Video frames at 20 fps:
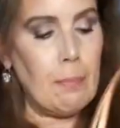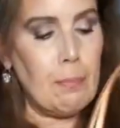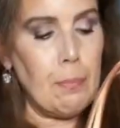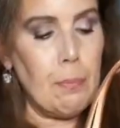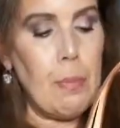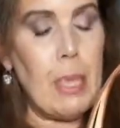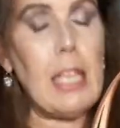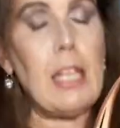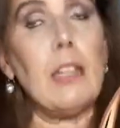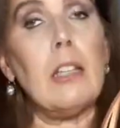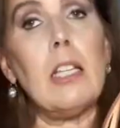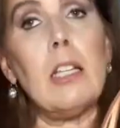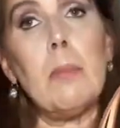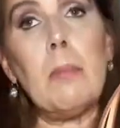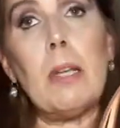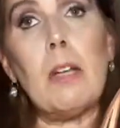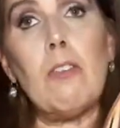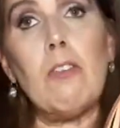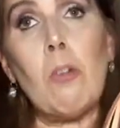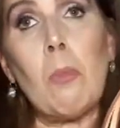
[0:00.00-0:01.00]
make a little
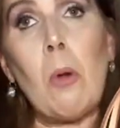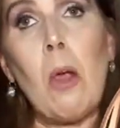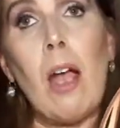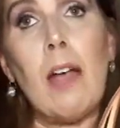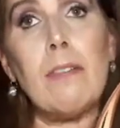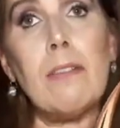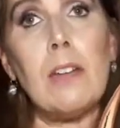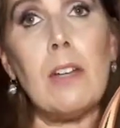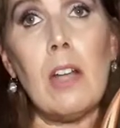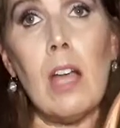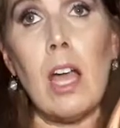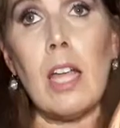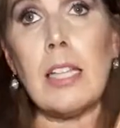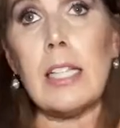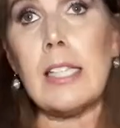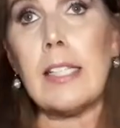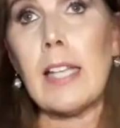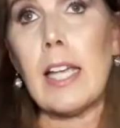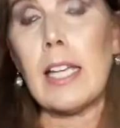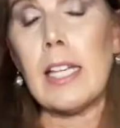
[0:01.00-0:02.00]
bit of a profit on
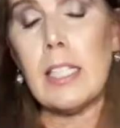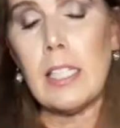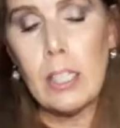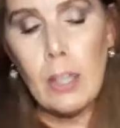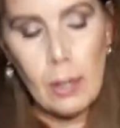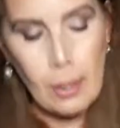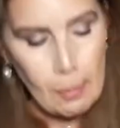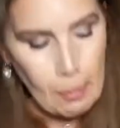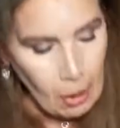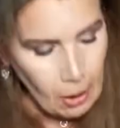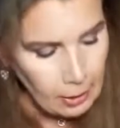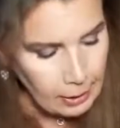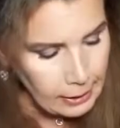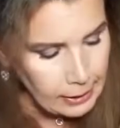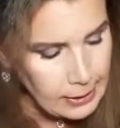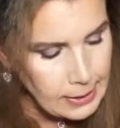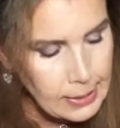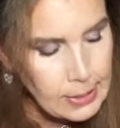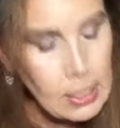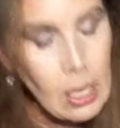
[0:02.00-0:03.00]
the secondary
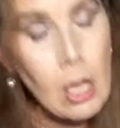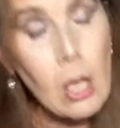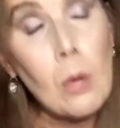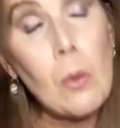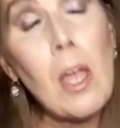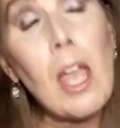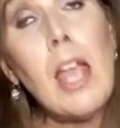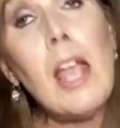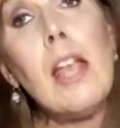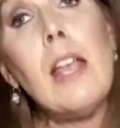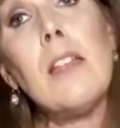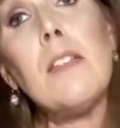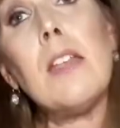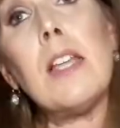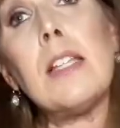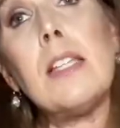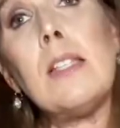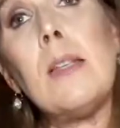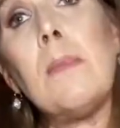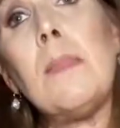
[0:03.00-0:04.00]
market. So
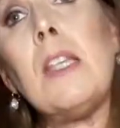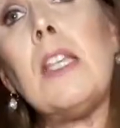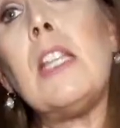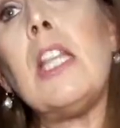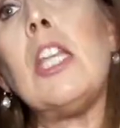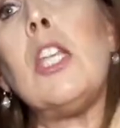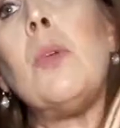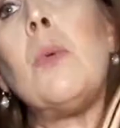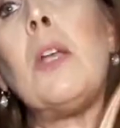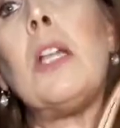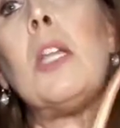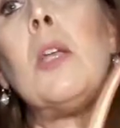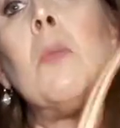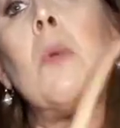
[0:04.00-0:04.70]
that's something that you really